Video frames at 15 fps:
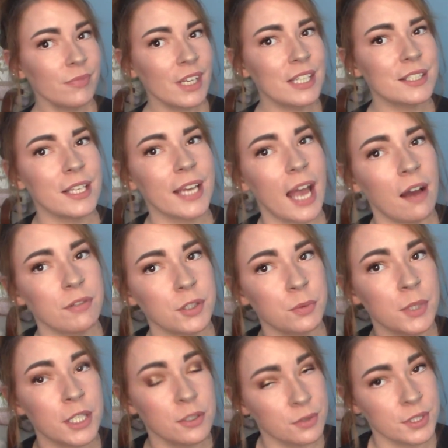is like after
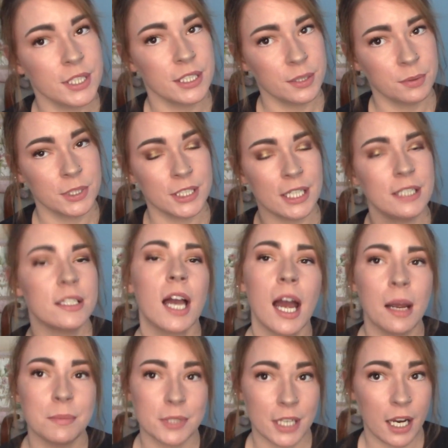we use this one 10
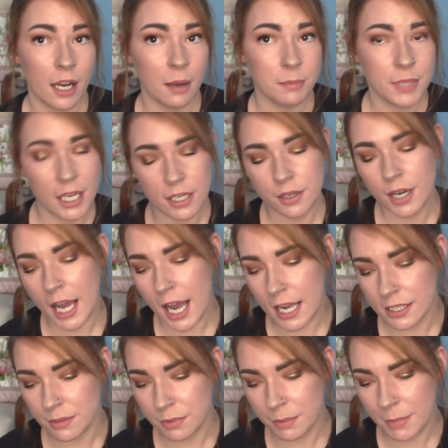times and I update you
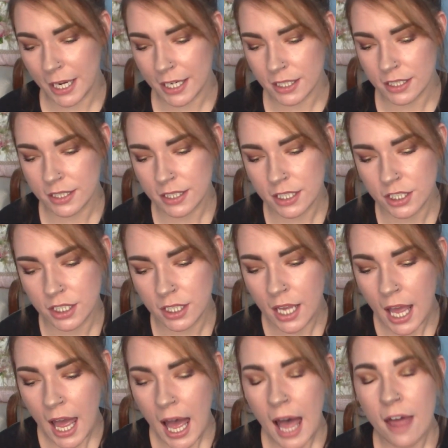guys and we make a decision,
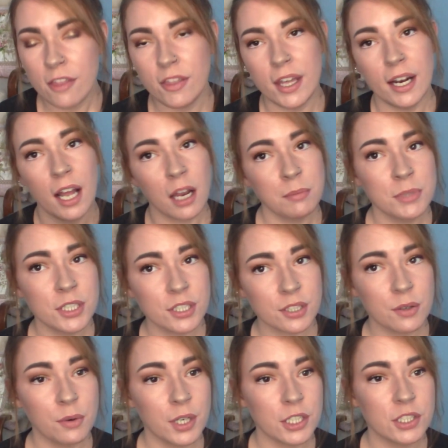then I'm just
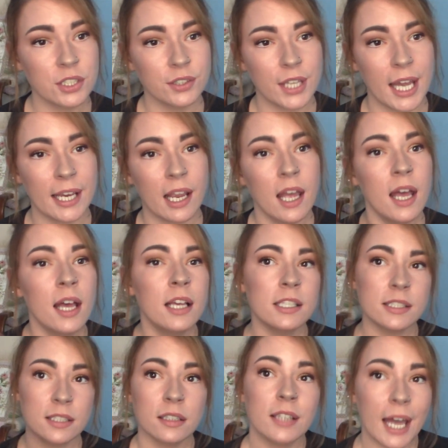going to like
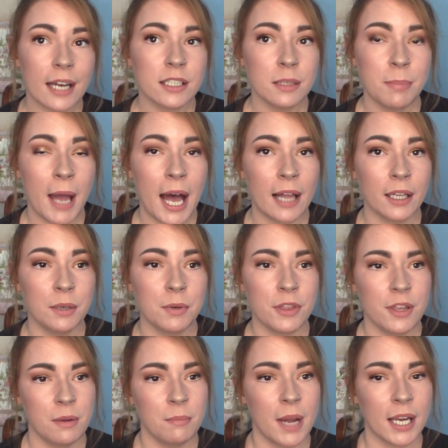select a palette
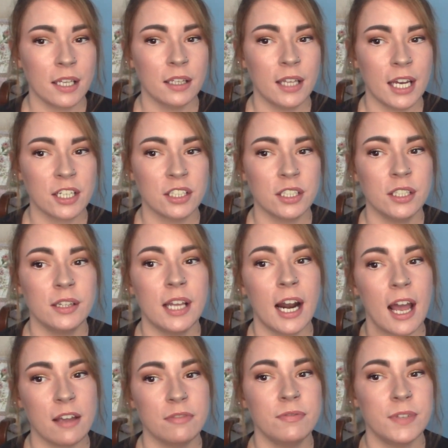within my collection that
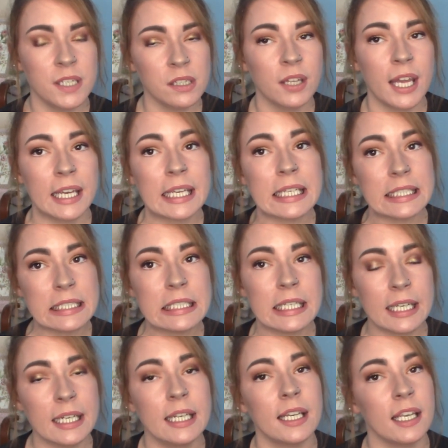I feel like isn't
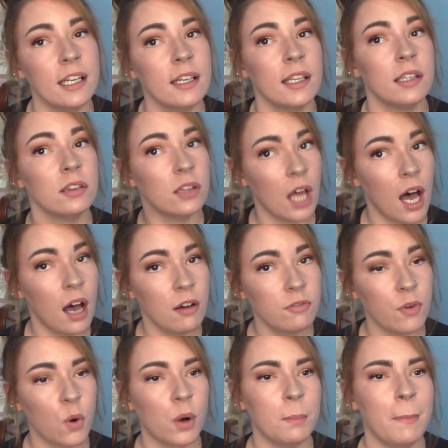getting any
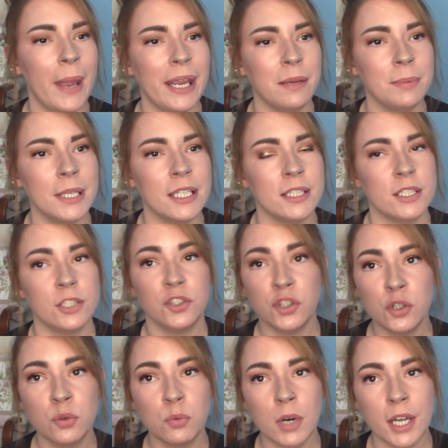love, or maybe it's a
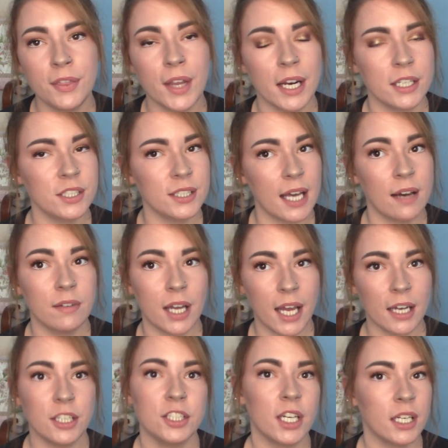new one that I just haven't
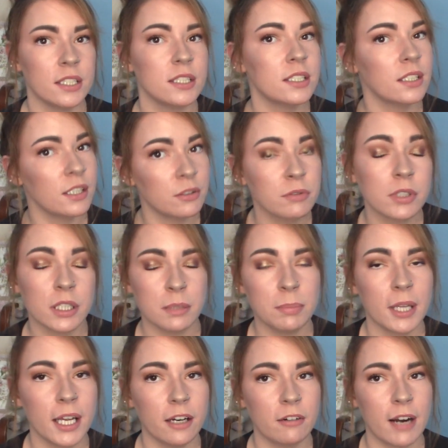had a chance to like really
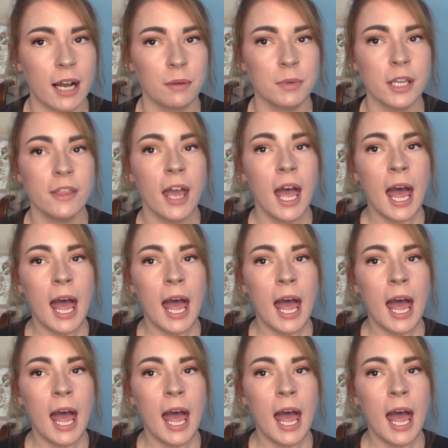play around with,